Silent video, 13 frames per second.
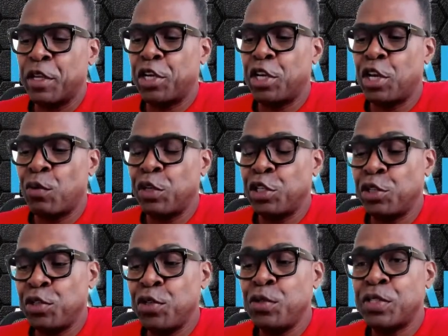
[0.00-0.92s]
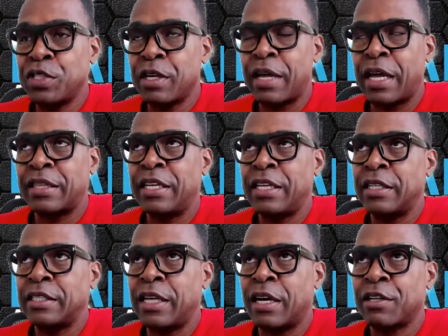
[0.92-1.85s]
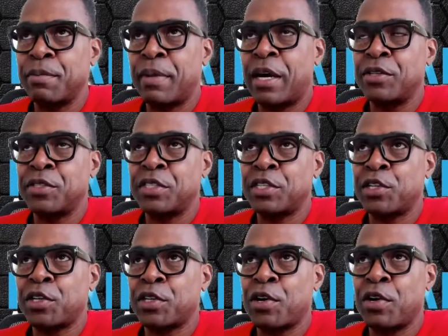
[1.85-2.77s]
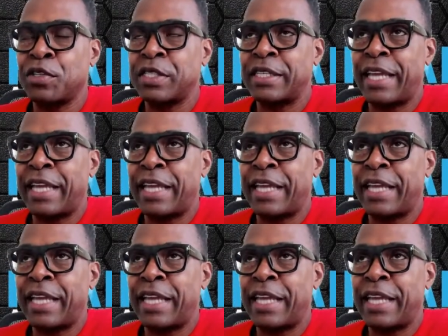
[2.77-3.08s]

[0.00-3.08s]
when you use I think Dr. Miles calls it